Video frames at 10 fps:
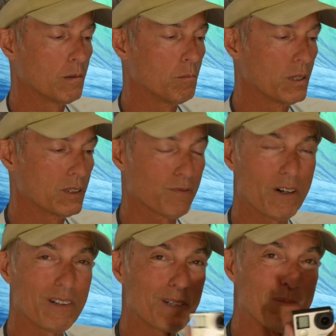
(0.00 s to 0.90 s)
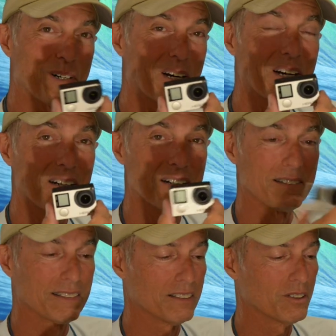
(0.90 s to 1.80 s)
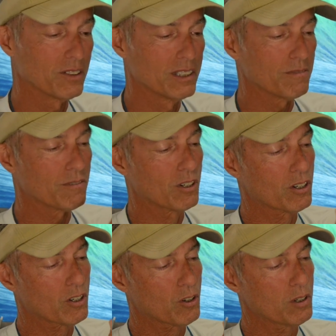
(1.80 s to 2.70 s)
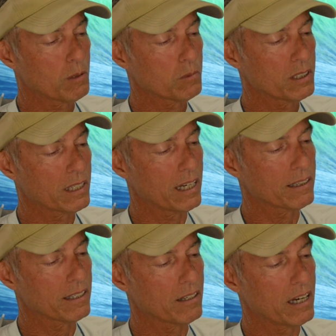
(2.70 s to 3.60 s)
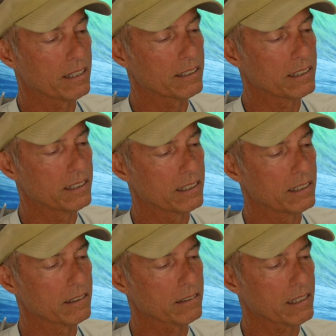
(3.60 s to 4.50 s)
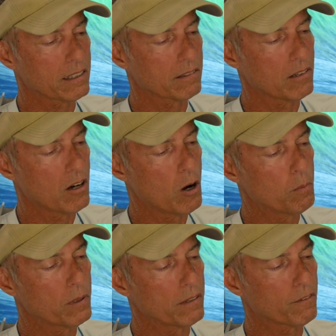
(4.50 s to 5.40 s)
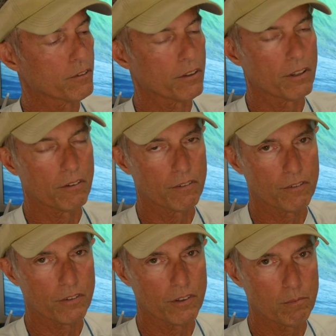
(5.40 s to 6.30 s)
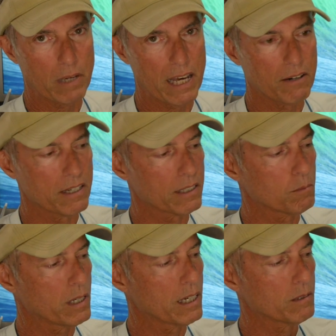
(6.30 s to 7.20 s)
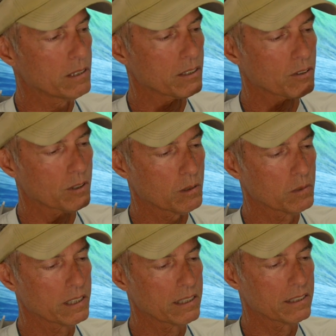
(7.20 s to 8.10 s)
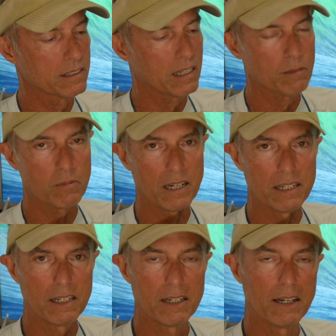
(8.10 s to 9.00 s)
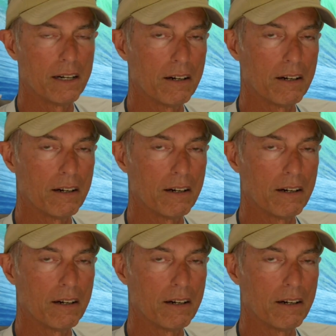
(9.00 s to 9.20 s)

But it's falling apart. Literally crumbling at the at the uh, opening for the for the battery at the bottom and crumbling at the top right here